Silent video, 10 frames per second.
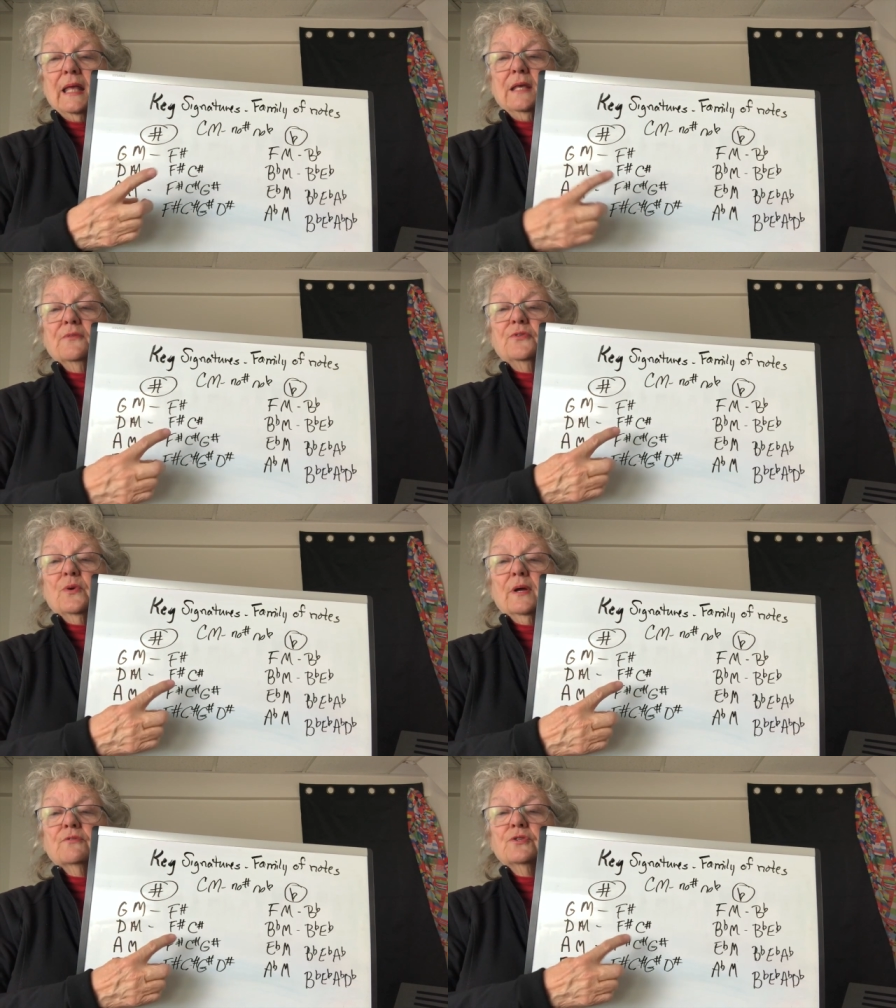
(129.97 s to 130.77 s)
If you
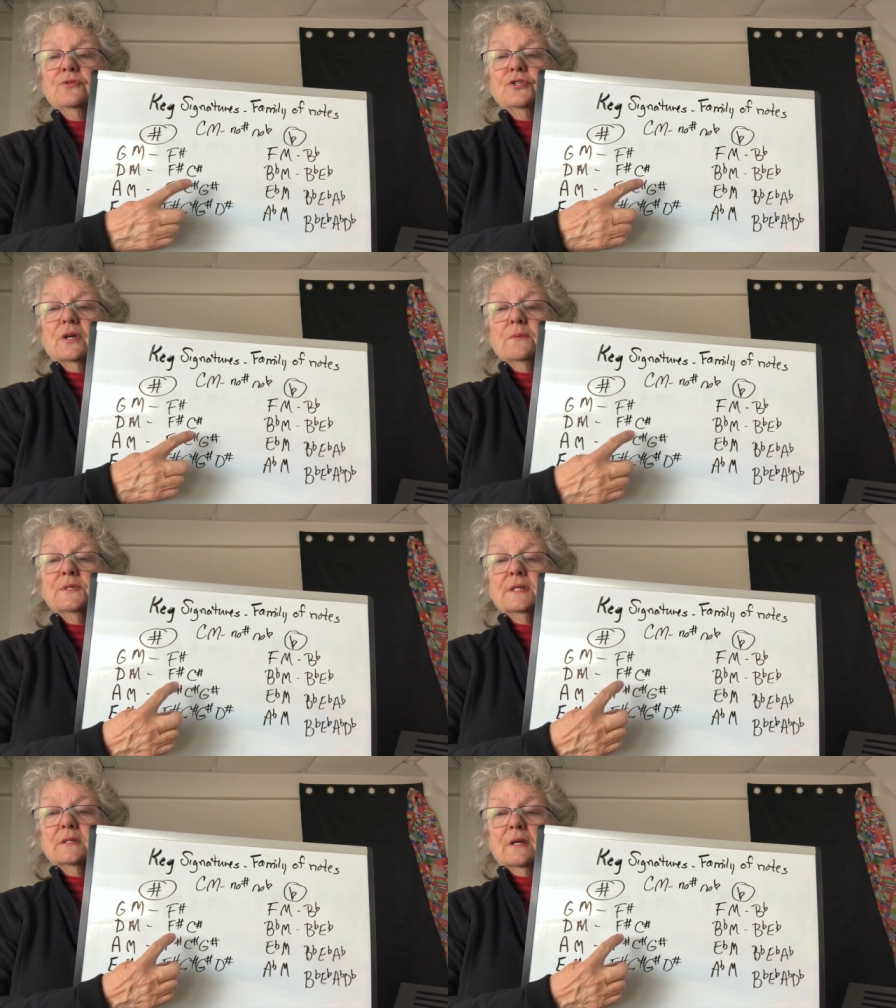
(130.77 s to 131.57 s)
have two
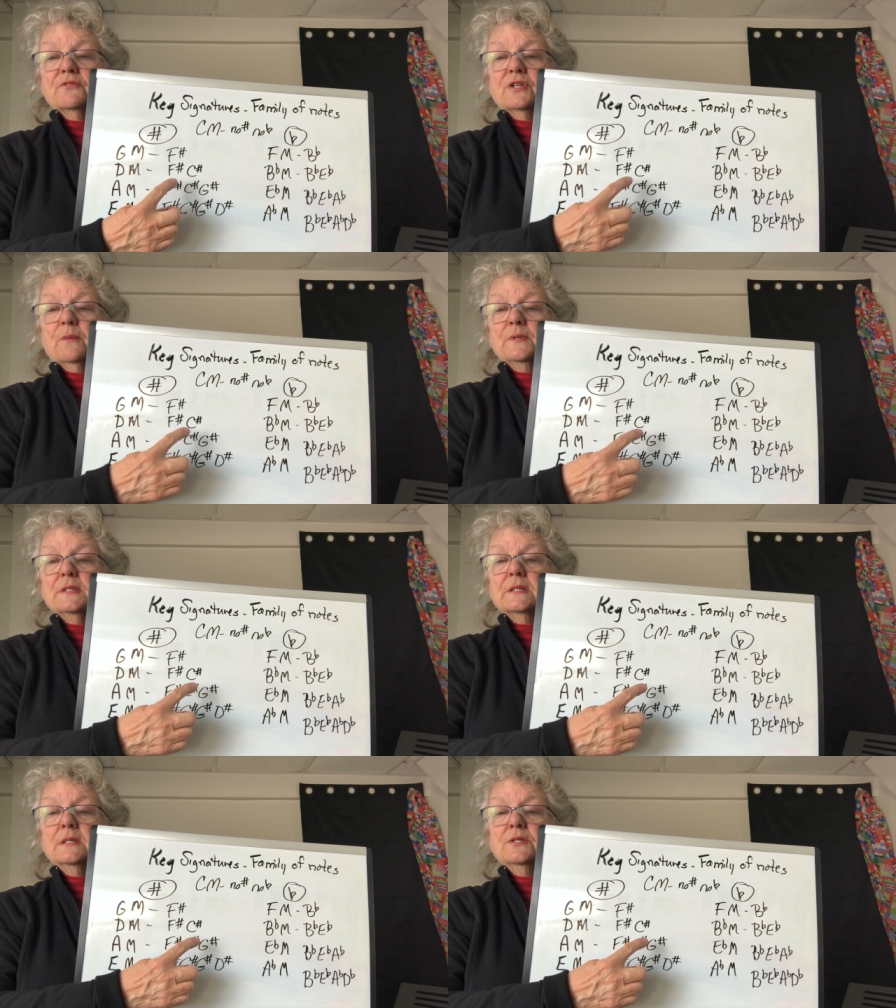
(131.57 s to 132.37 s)
sharps, it's F sharp and
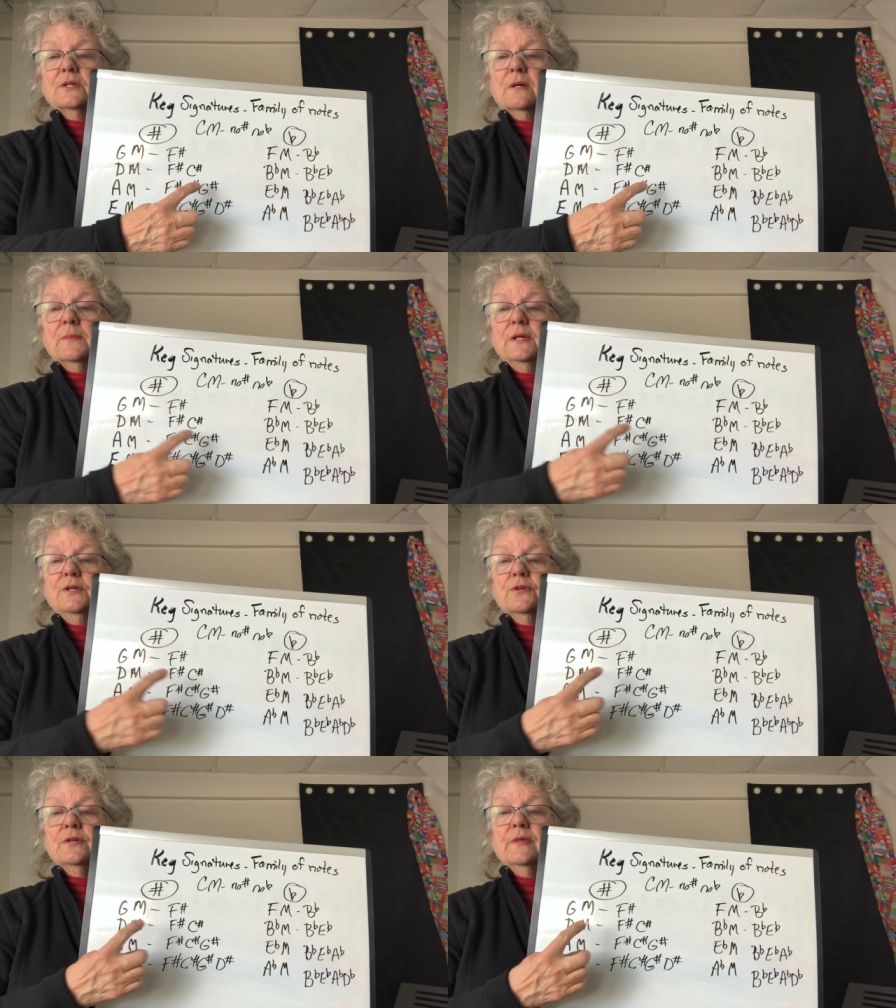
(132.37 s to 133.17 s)
C sharp, and
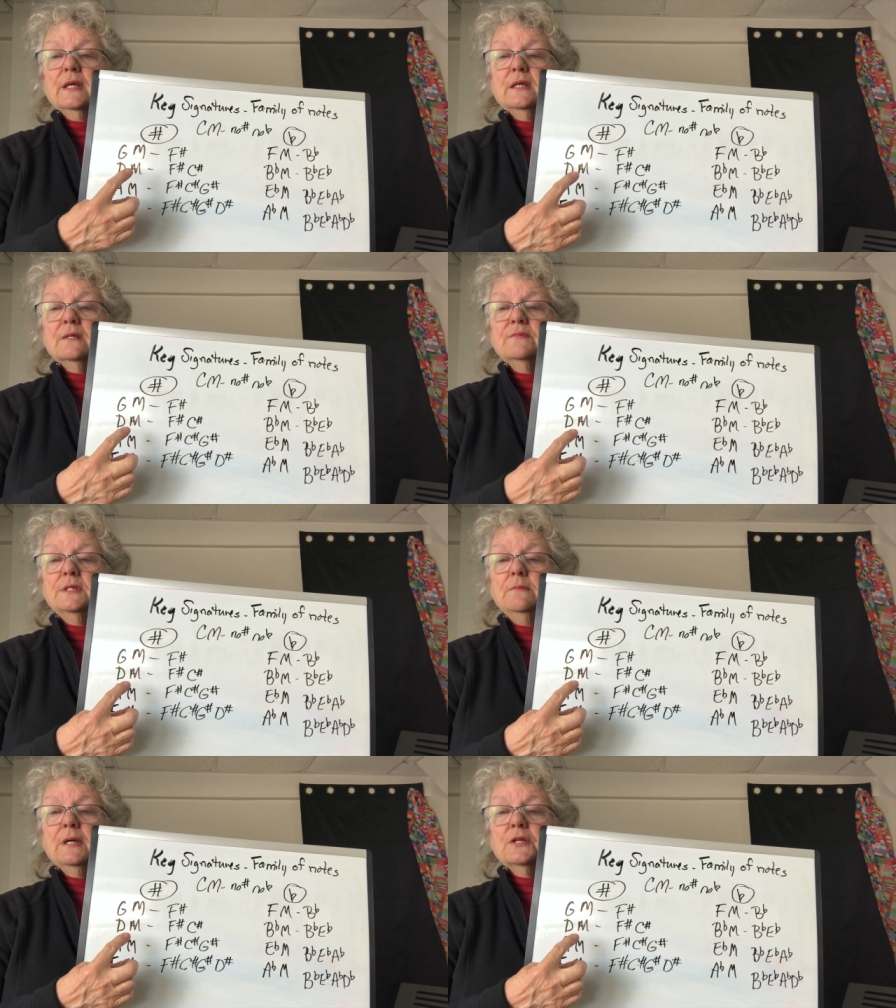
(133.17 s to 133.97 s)
you're in the key of
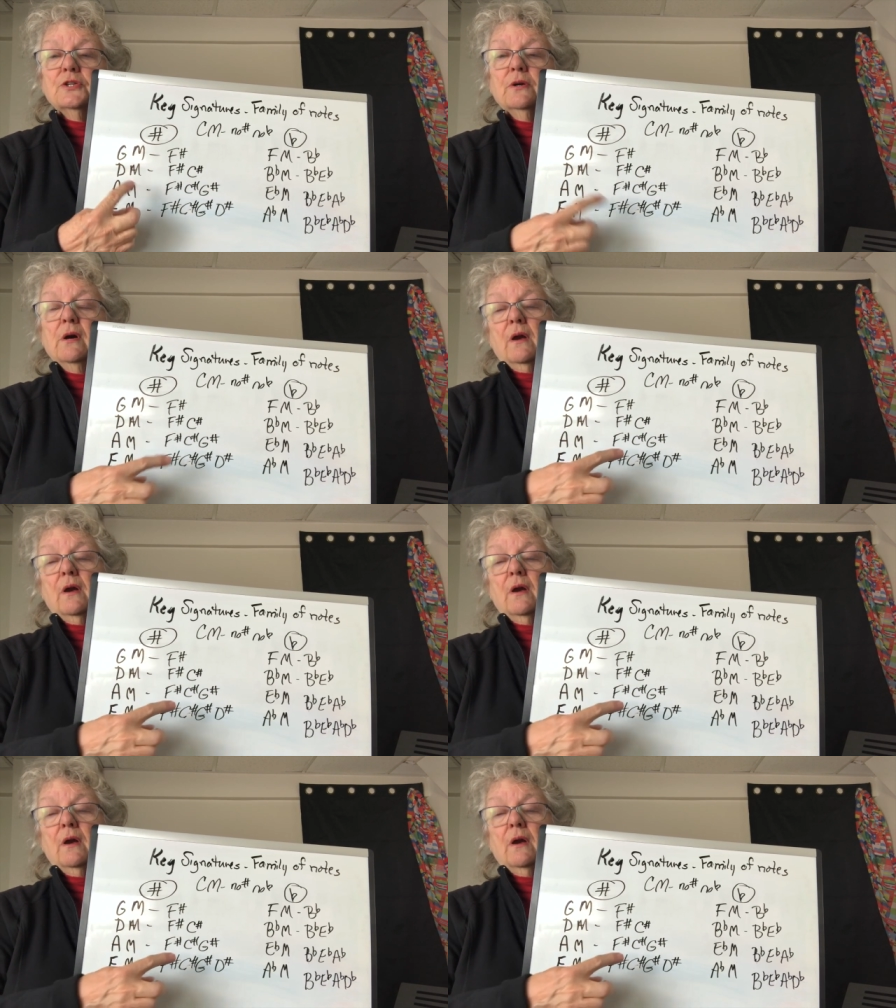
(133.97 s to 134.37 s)
D major.